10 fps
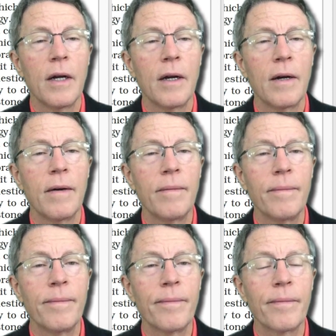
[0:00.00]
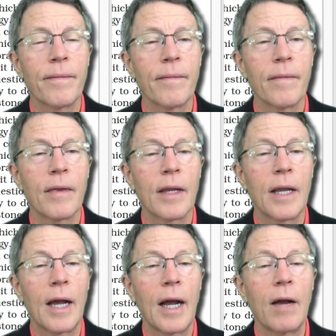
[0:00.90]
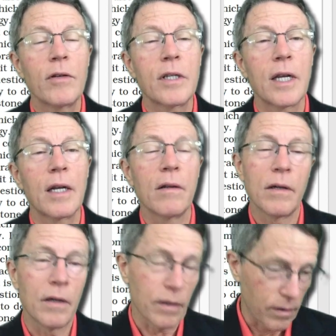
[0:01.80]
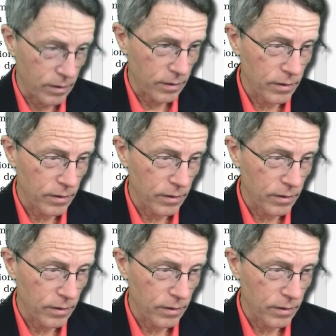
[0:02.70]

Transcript: Um, I would say, look,